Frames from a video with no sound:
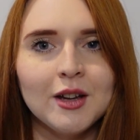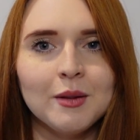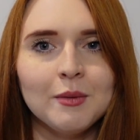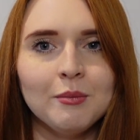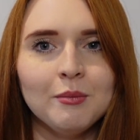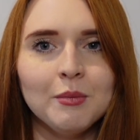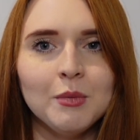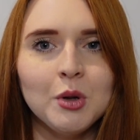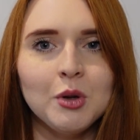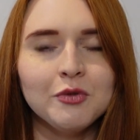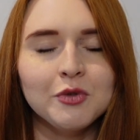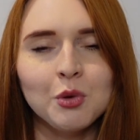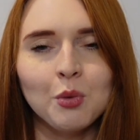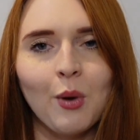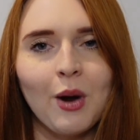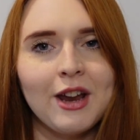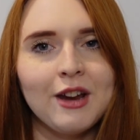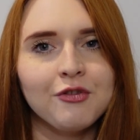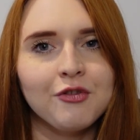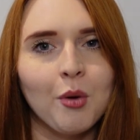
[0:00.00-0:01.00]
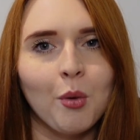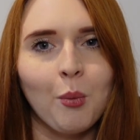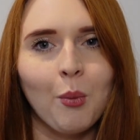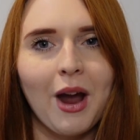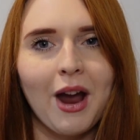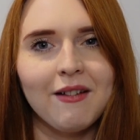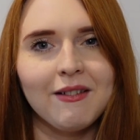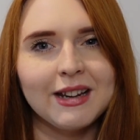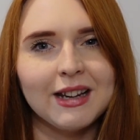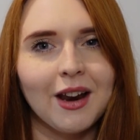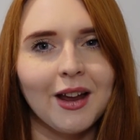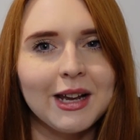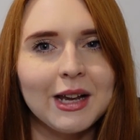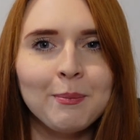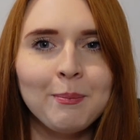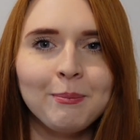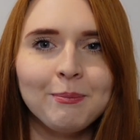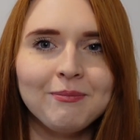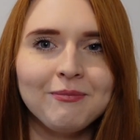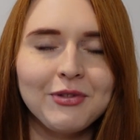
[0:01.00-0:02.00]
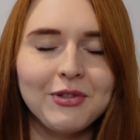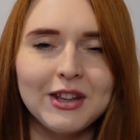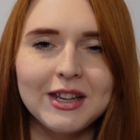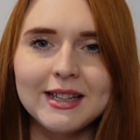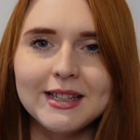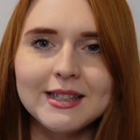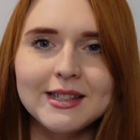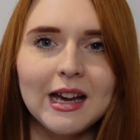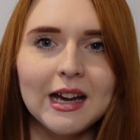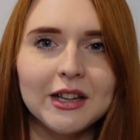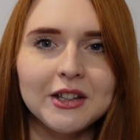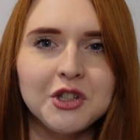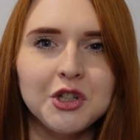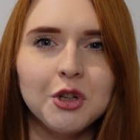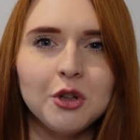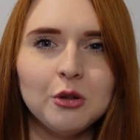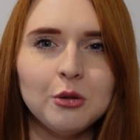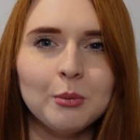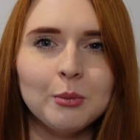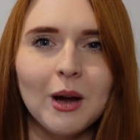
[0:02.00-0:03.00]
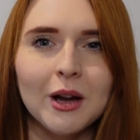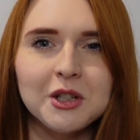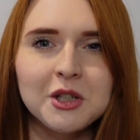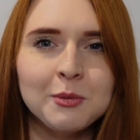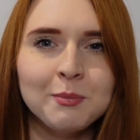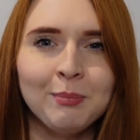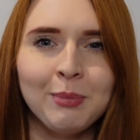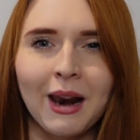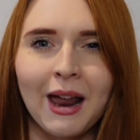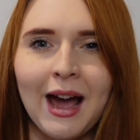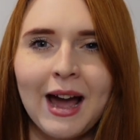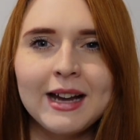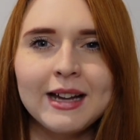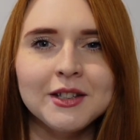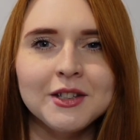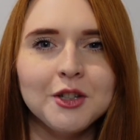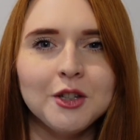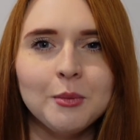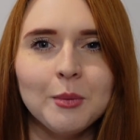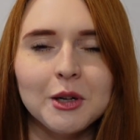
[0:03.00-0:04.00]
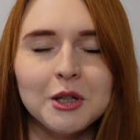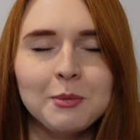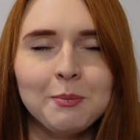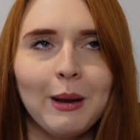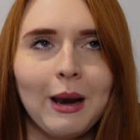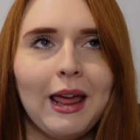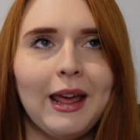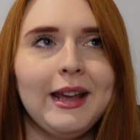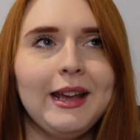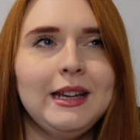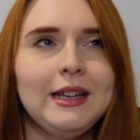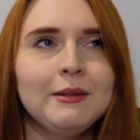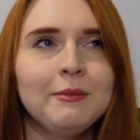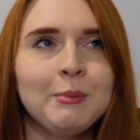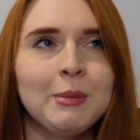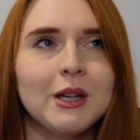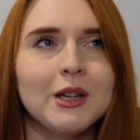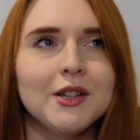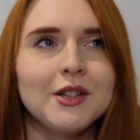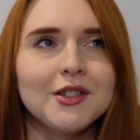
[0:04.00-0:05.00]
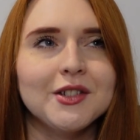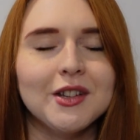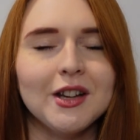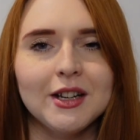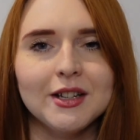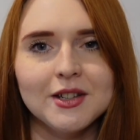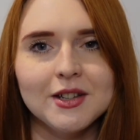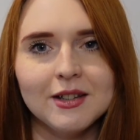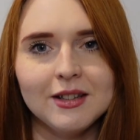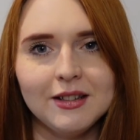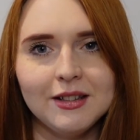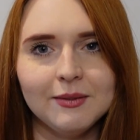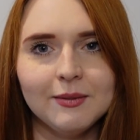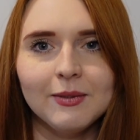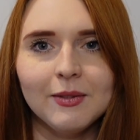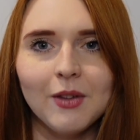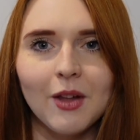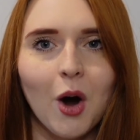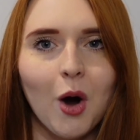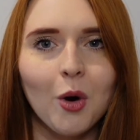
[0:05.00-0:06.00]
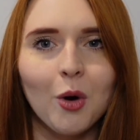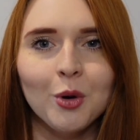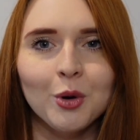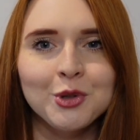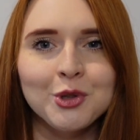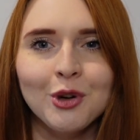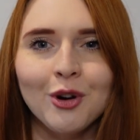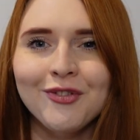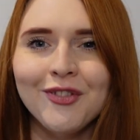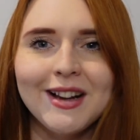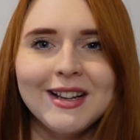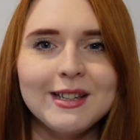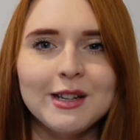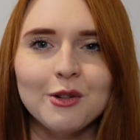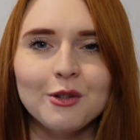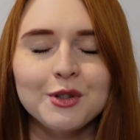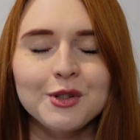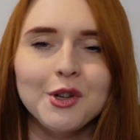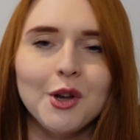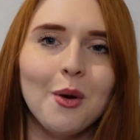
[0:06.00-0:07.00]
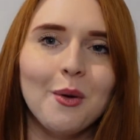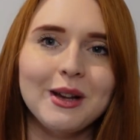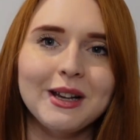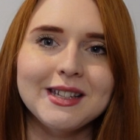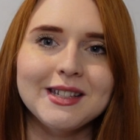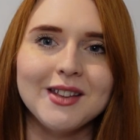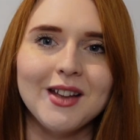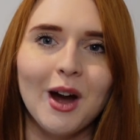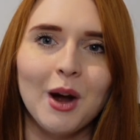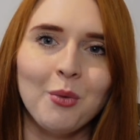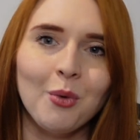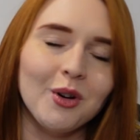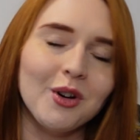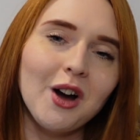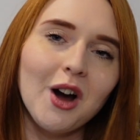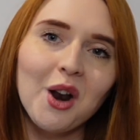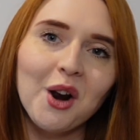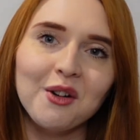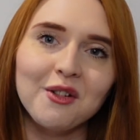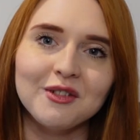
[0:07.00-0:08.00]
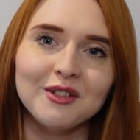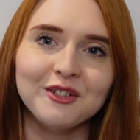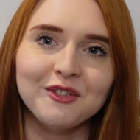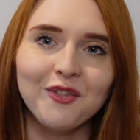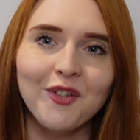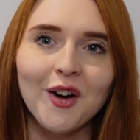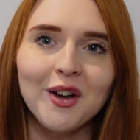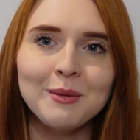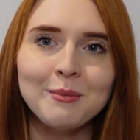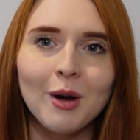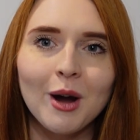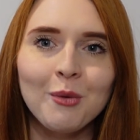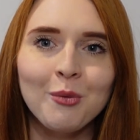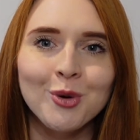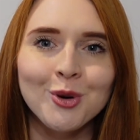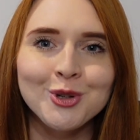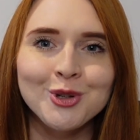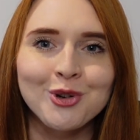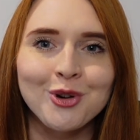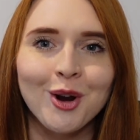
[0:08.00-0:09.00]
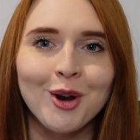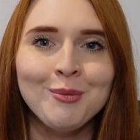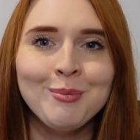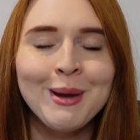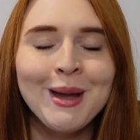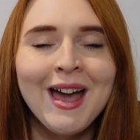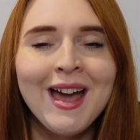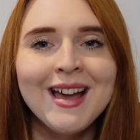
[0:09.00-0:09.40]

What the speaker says: moved away from wearing like things that are too much black and too much plain, because the whole sort of idea of sewing is that I want colour and fun in my wardrobe.